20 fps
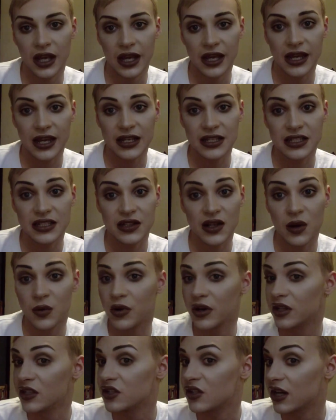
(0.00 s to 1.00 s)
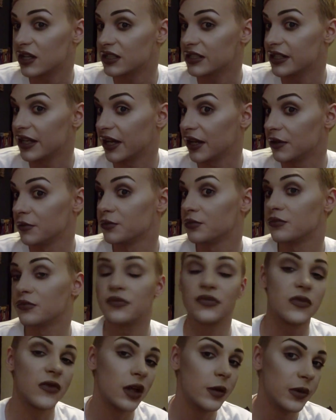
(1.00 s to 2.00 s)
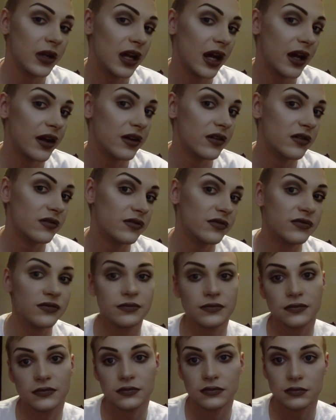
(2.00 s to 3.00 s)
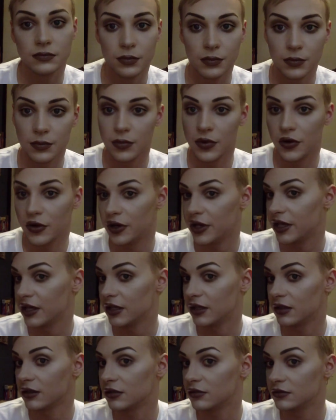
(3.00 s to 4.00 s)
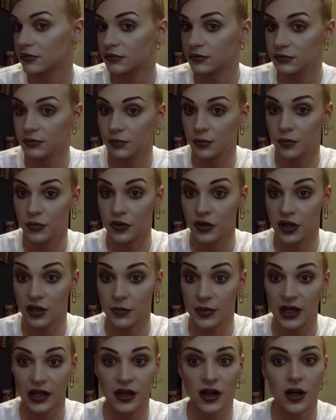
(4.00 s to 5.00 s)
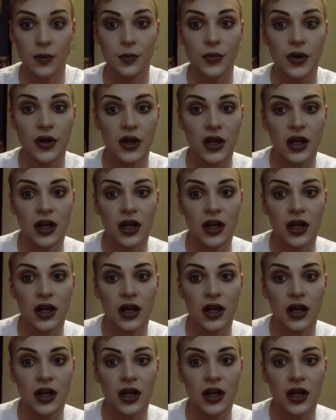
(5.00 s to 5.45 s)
Hey guys, so I'm not in drag today. I'm in kind of boy makeup.